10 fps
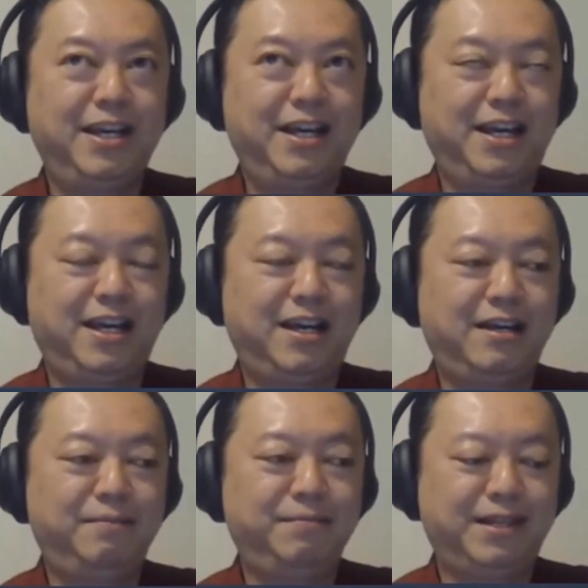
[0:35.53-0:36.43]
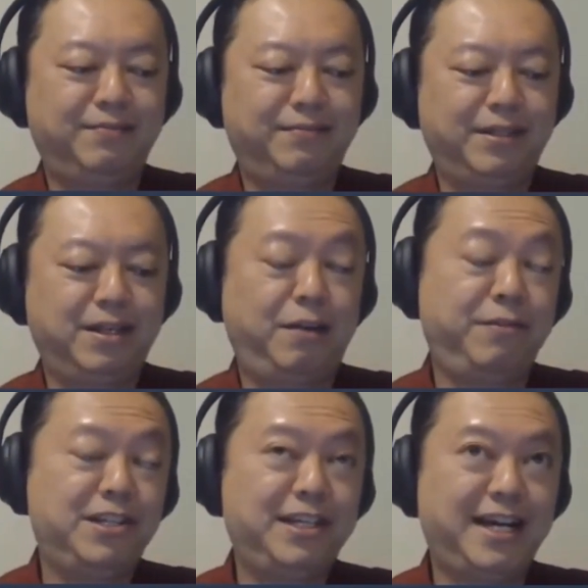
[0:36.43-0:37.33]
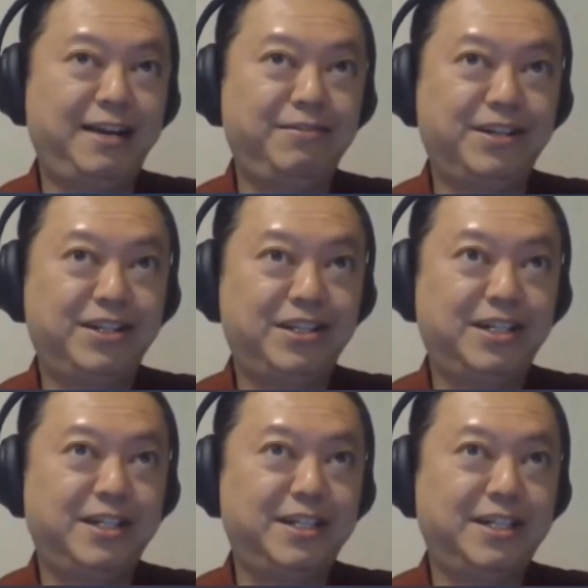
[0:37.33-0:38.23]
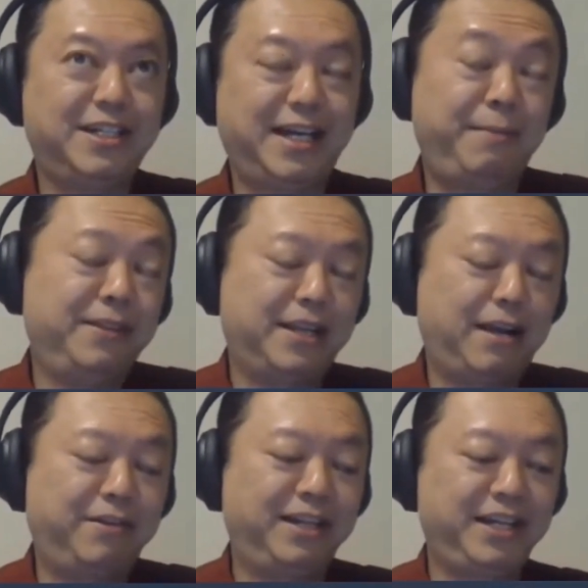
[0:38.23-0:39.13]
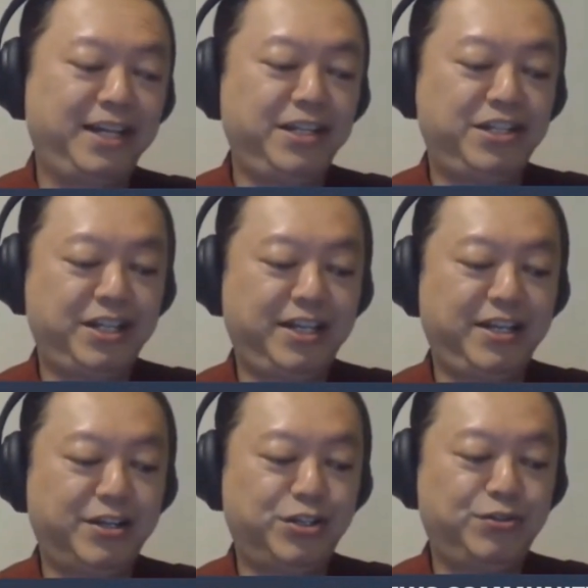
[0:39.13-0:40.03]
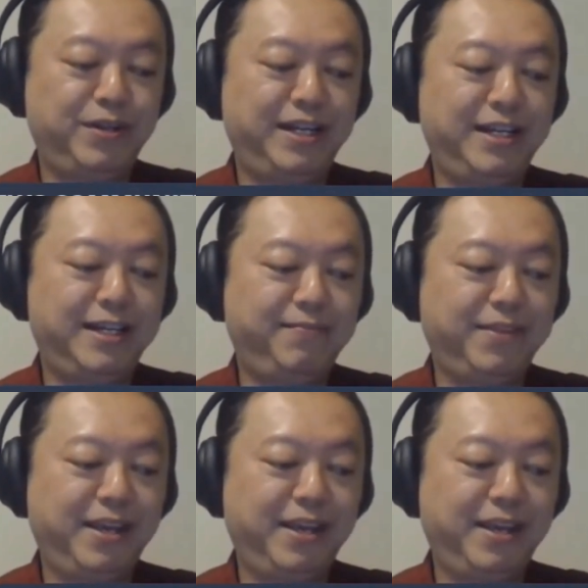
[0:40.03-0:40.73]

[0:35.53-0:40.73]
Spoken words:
um, obviously I'm currently in Sydney, Australia.